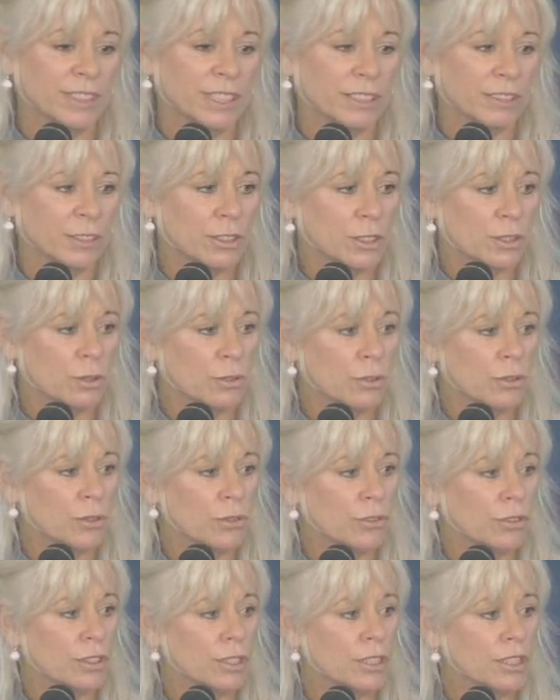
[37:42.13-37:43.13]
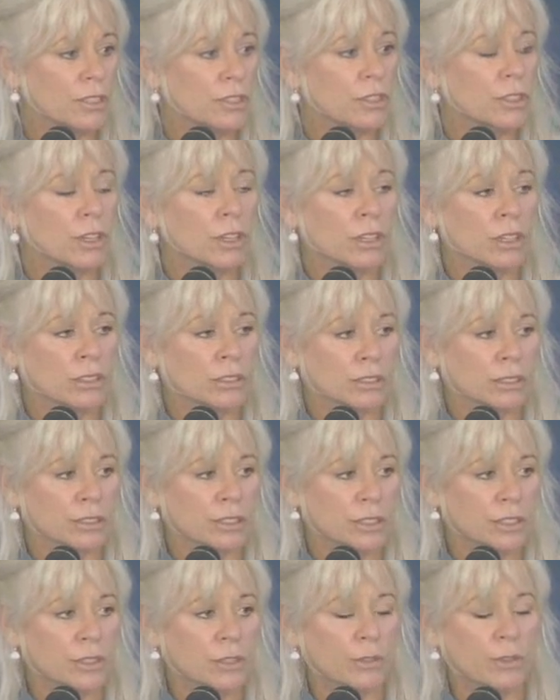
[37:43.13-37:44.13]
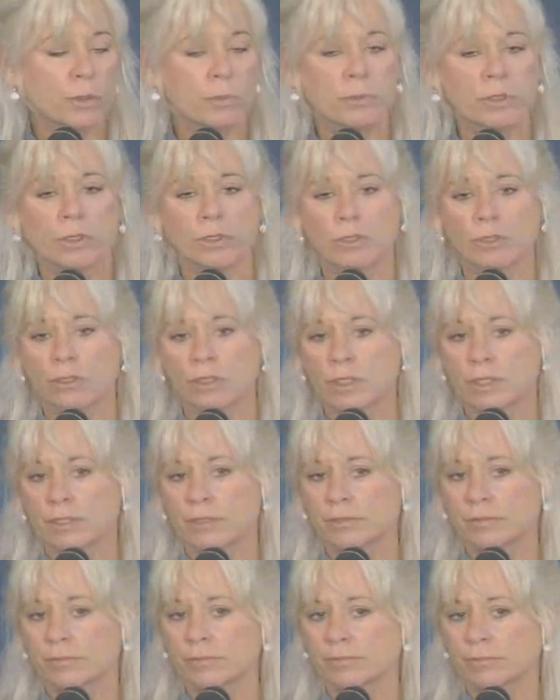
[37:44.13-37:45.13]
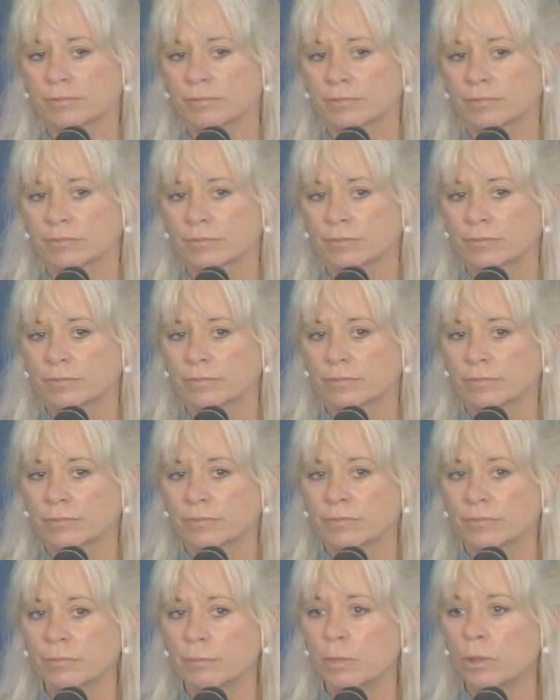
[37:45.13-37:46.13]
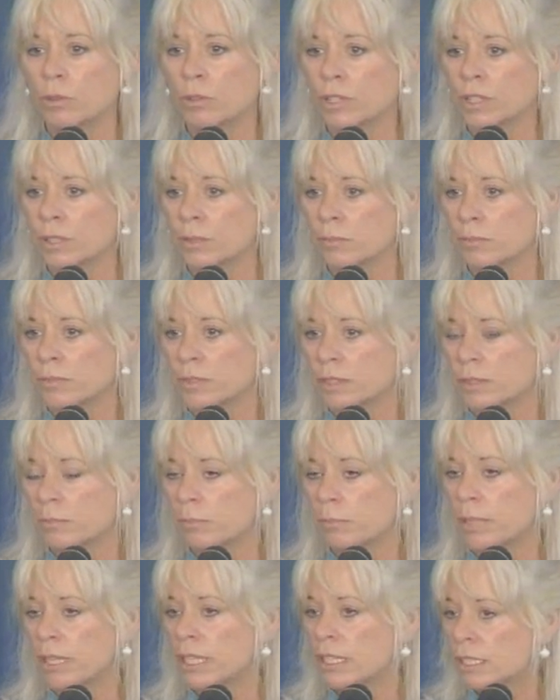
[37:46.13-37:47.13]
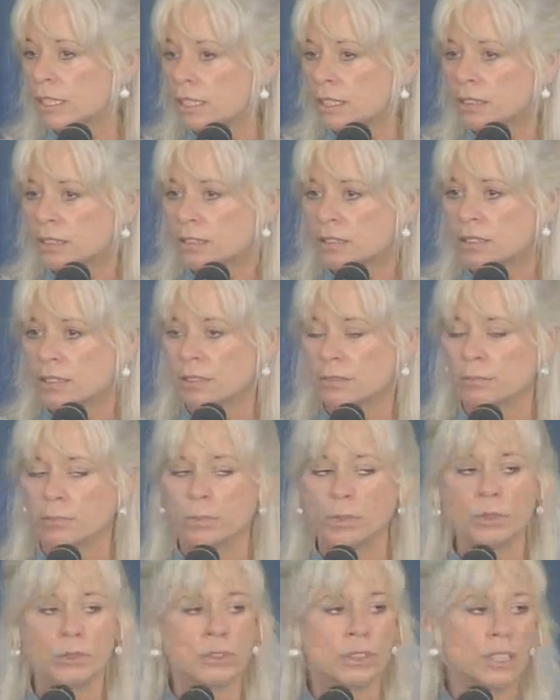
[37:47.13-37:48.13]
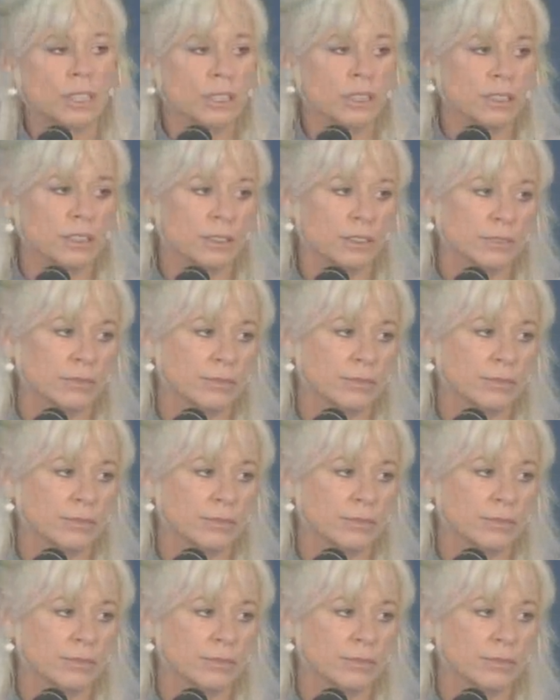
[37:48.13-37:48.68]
at the sutras and songs and scriptures and poems and paintings and music and